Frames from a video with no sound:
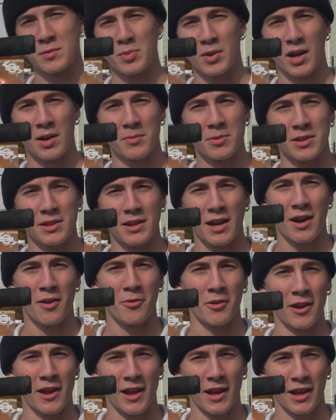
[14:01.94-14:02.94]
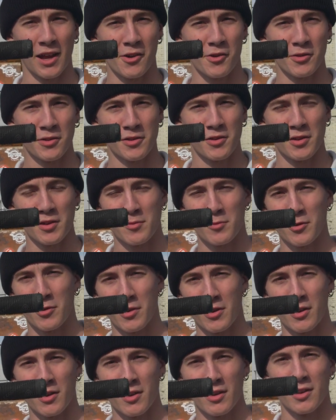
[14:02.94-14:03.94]
would probably not want to hang out with you
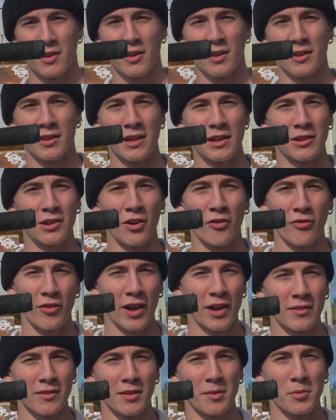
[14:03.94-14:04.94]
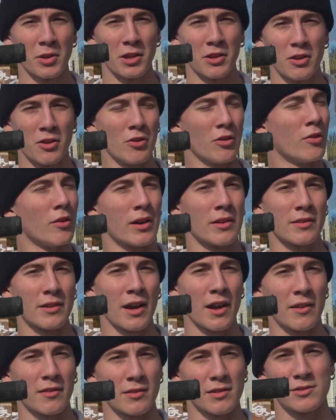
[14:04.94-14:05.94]
anymore, and they'd go find somebody new who has an
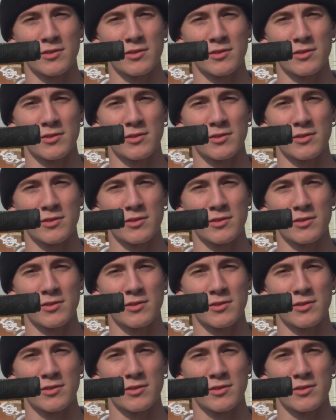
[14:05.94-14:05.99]
Odyssey